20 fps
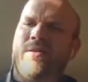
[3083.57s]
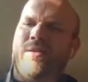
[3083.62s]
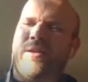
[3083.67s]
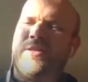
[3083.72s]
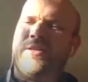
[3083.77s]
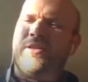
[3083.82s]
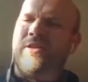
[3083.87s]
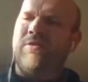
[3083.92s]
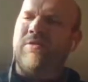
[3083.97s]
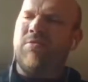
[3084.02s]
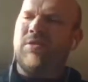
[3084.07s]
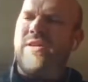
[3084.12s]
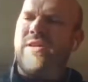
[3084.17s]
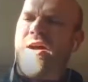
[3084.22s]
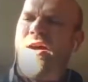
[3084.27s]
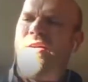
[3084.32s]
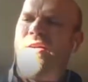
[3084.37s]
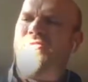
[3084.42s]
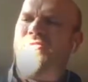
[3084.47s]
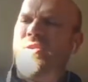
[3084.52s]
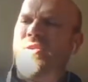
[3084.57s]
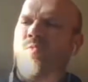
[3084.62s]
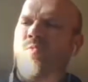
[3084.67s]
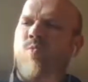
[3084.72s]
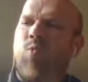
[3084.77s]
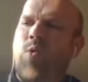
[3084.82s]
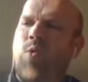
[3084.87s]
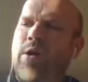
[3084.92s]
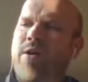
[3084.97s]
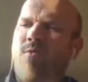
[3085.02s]
our, students often
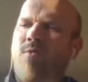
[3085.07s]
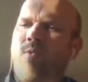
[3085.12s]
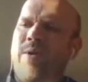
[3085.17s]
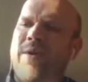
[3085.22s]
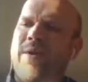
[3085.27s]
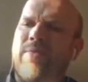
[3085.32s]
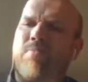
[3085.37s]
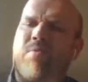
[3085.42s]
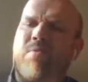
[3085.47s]
work with